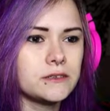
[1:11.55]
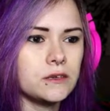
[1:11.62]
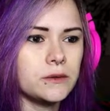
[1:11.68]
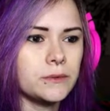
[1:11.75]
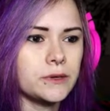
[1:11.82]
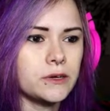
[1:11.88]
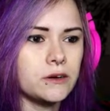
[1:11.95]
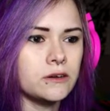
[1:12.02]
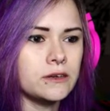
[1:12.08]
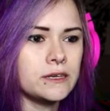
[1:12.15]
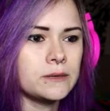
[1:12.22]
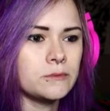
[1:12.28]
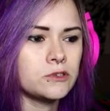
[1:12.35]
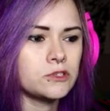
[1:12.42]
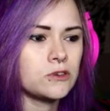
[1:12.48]
No, we can't. I
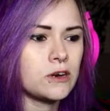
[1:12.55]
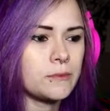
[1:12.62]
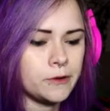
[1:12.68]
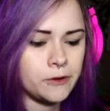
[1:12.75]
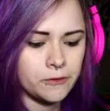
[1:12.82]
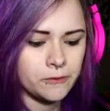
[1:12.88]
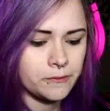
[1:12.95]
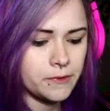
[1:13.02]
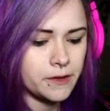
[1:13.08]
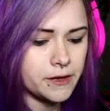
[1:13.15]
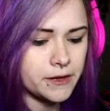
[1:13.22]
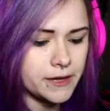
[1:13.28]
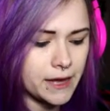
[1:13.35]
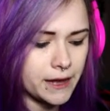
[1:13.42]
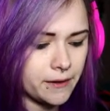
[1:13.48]
need more scrap metal.
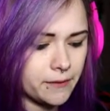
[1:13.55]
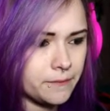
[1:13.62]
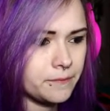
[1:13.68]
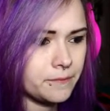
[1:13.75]
Okay.